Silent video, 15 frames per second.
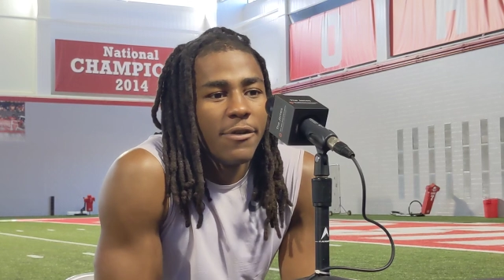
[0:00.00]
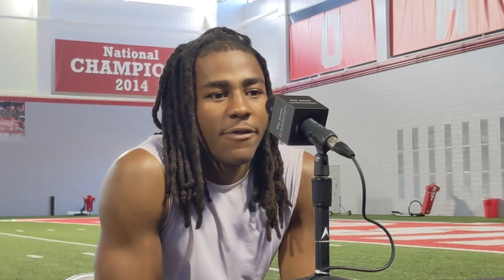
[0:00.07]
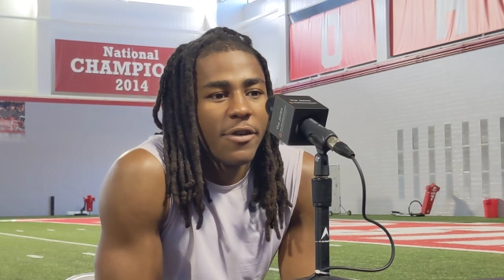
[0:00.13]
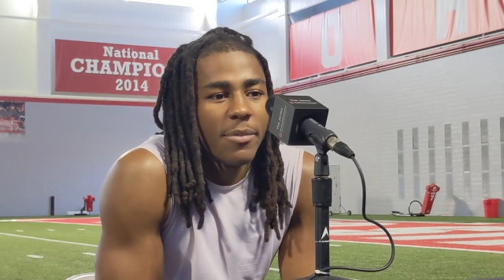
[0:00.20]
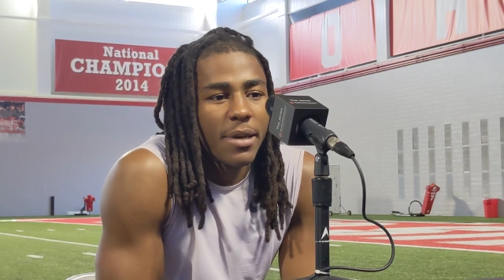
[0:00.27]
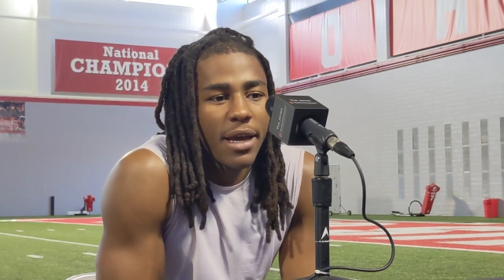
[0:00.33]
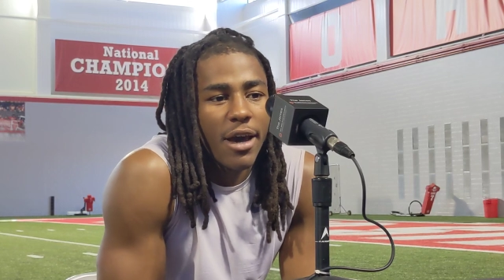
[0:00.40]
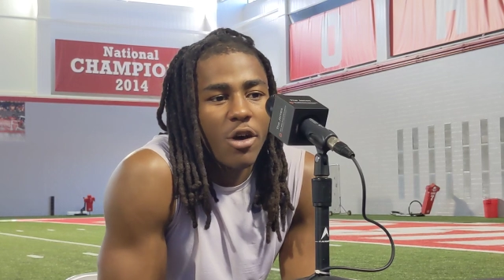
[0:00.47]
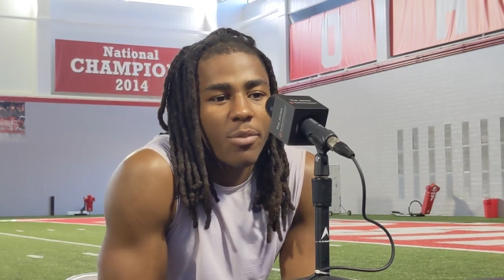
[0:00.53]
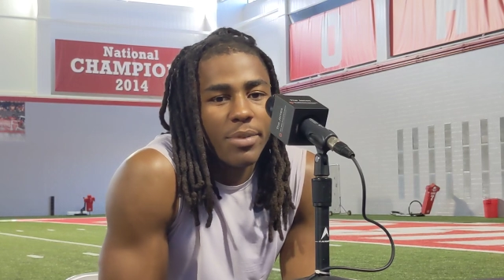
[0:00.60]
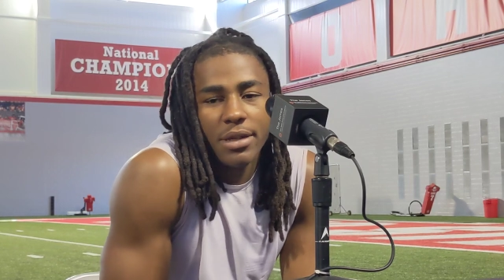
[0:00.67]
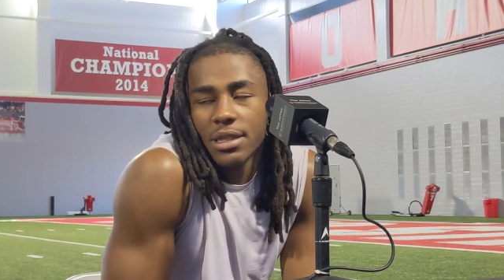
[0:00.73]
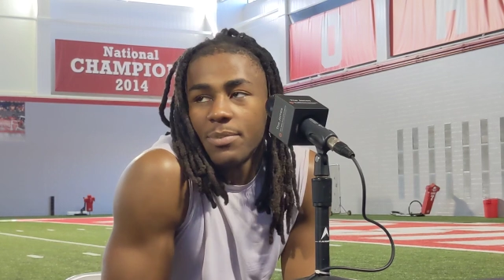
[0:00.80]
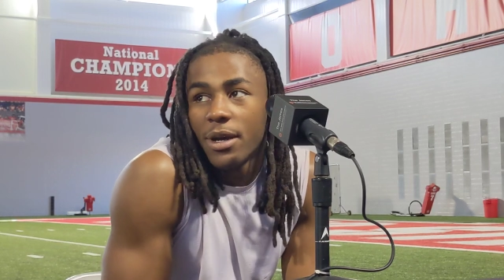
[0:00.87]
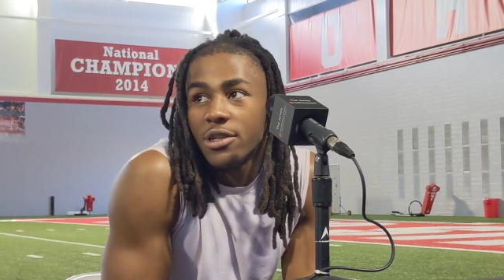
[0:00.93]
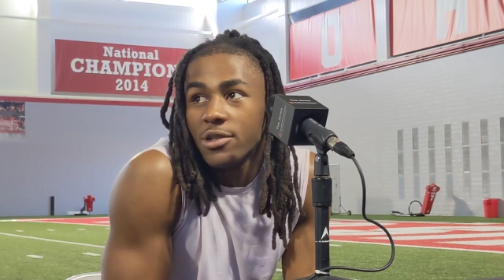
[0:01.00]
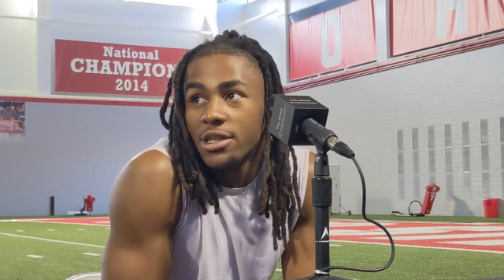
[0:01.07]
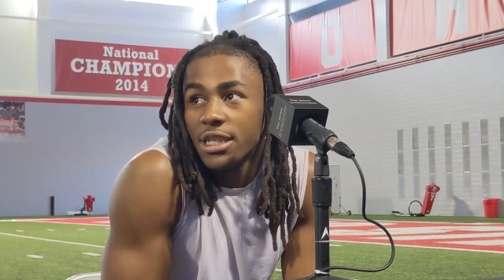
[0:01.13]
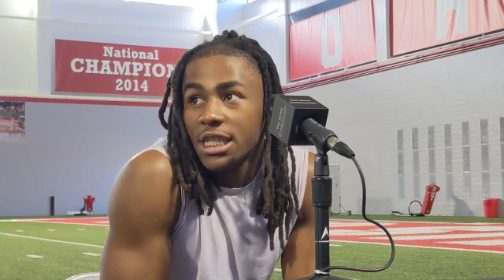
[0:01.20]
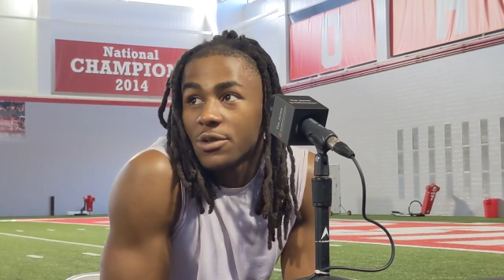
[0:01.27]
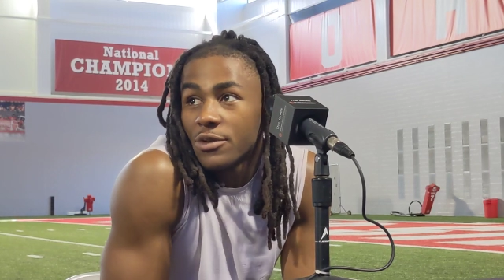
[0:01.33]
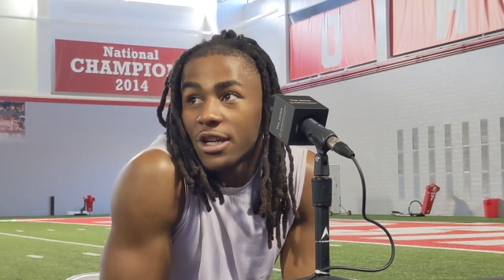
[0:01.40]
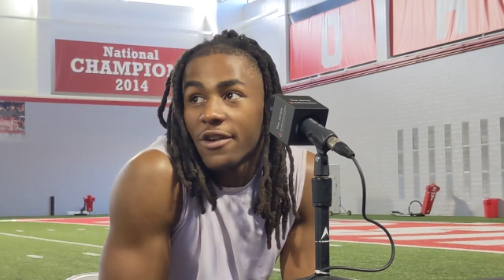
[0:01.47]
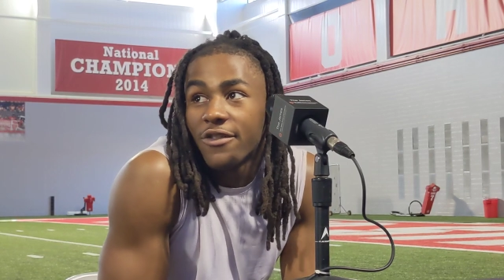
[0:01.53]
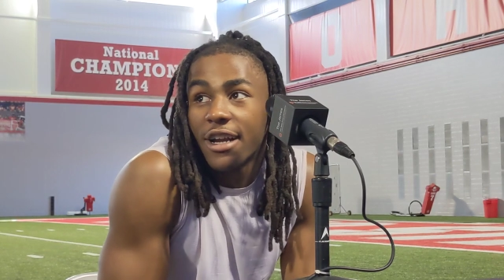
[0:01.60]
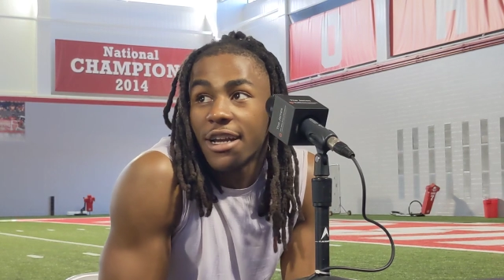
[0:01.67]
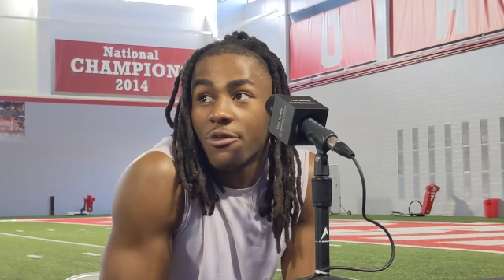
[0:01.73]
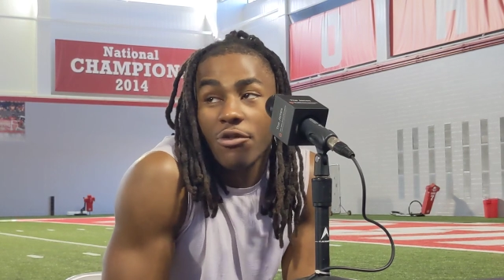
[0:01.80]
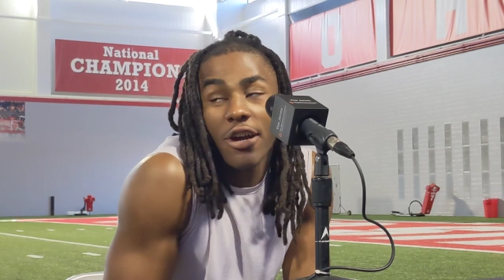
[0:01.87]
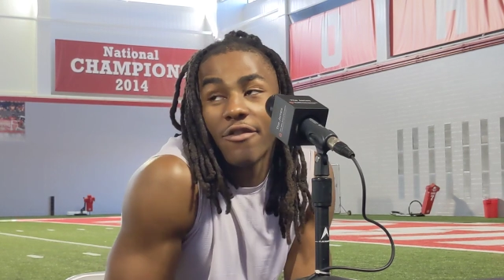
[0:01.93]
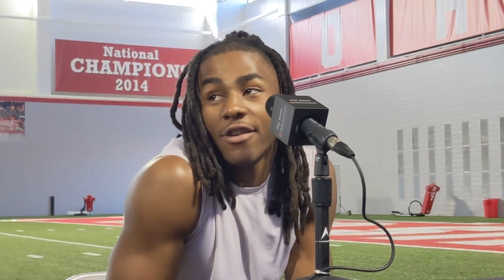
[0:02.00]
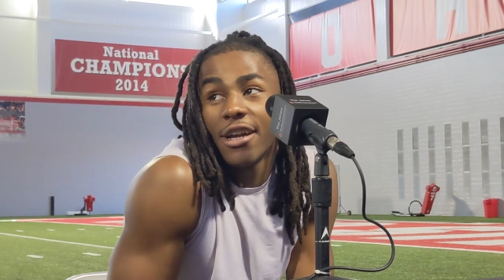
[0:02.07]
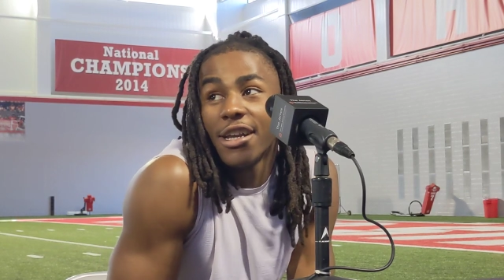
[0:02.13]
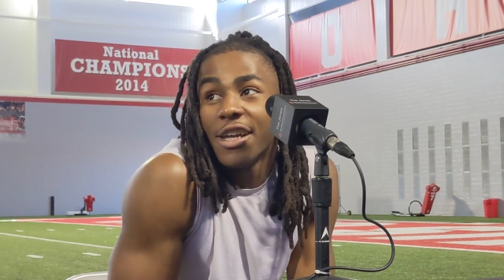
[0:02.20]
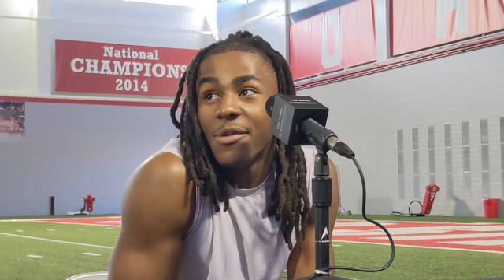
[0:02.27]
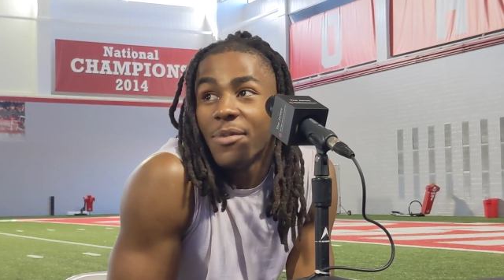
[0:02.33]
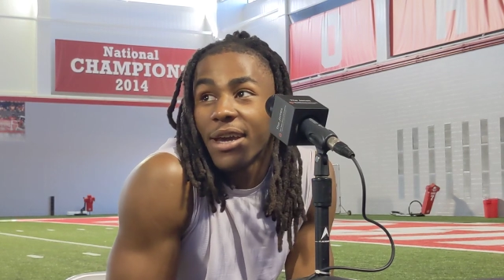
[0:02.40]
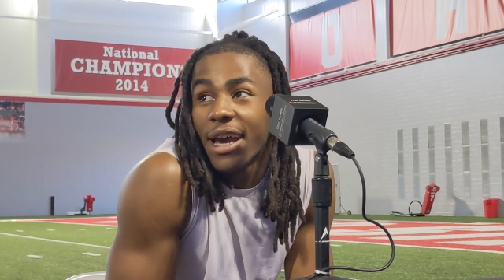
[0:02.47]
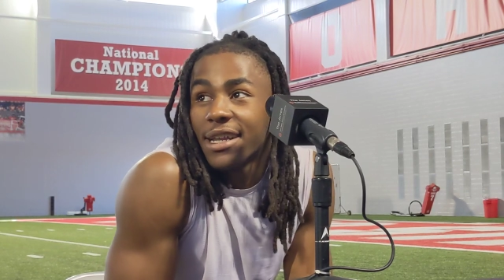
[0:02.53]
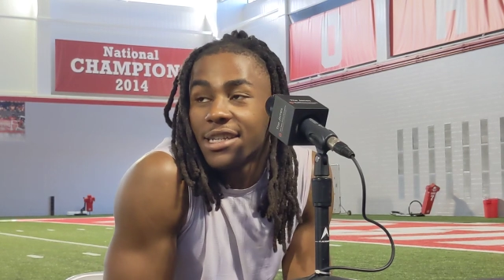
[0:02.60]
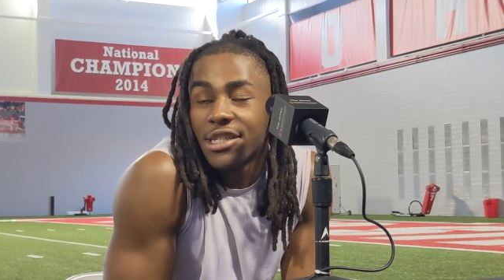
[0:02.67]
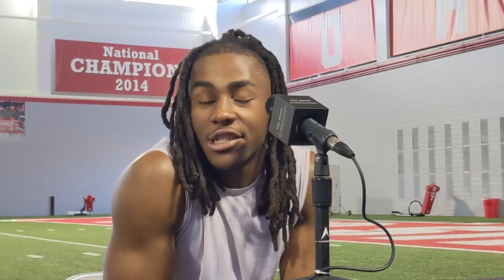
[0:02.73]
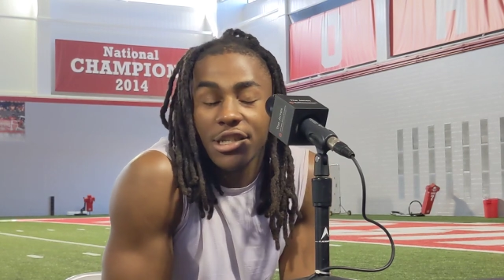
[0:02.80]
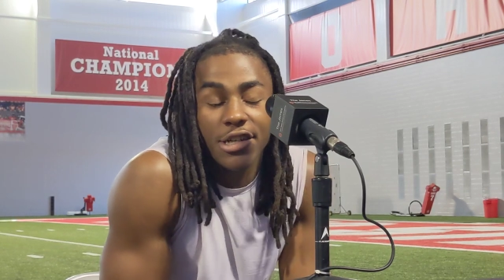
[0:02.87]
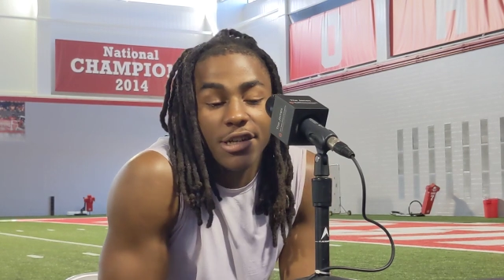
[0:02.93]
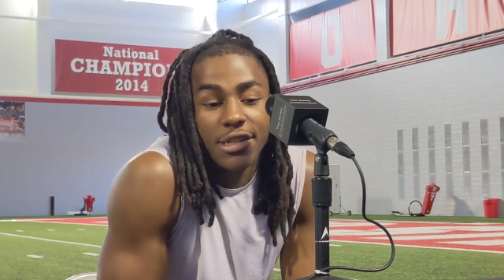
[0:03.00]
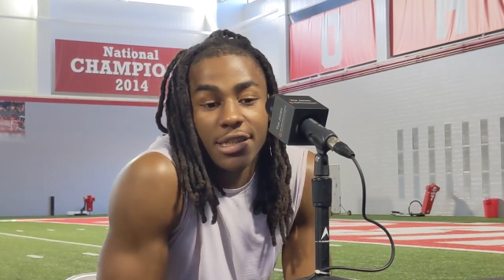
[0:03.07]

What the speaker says: feel me helping special teams wherever they need me at this year.